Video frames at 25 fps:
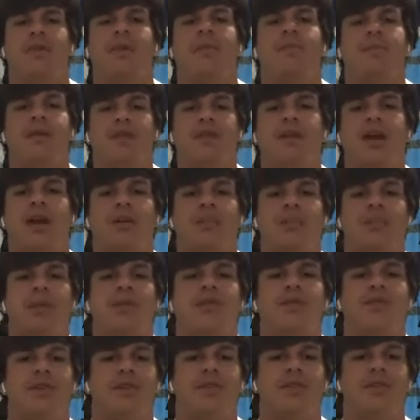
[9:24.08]
You gotta be
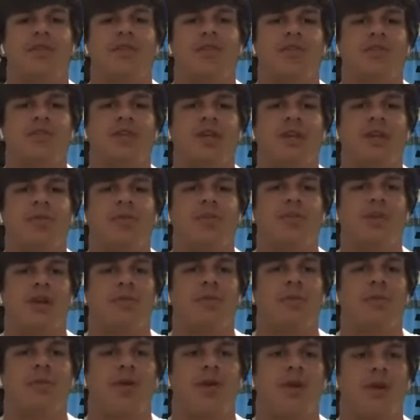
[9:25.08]
in physical shape. Don't
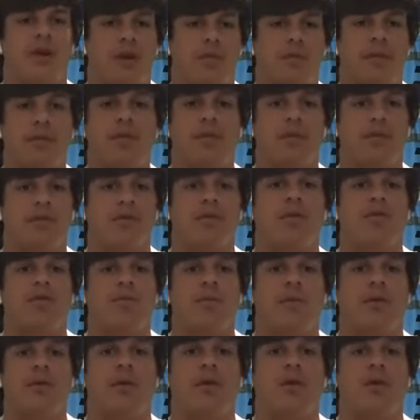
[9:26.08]
get me wrong, you gotta be able to throw the
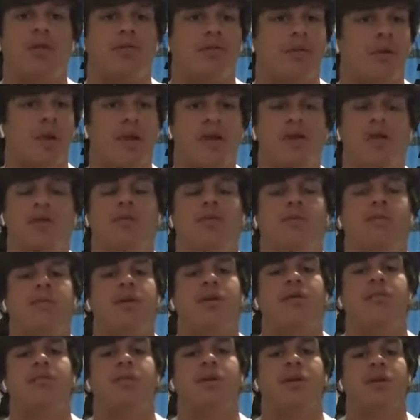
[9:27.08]
ball and run it a little
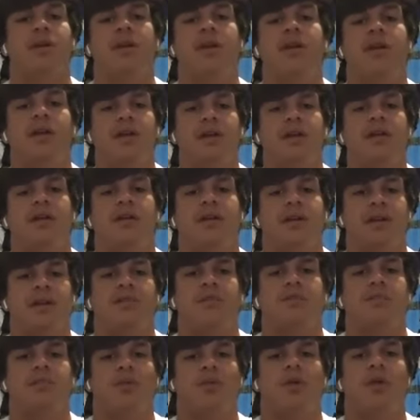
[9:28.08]
bit, but
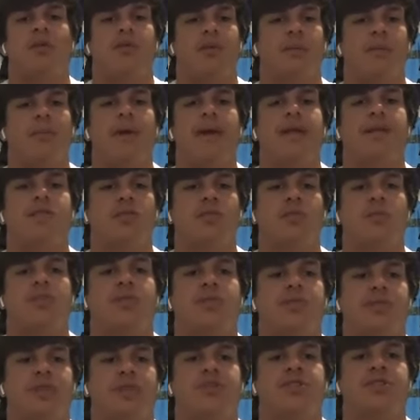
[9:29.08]
it's more of a mental
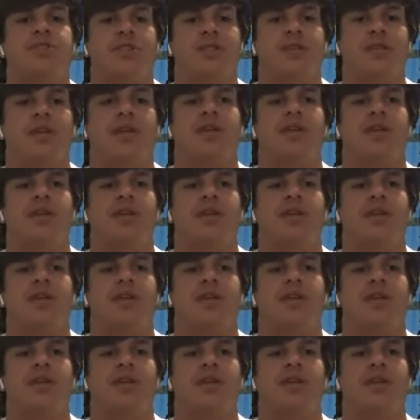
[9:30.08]
position.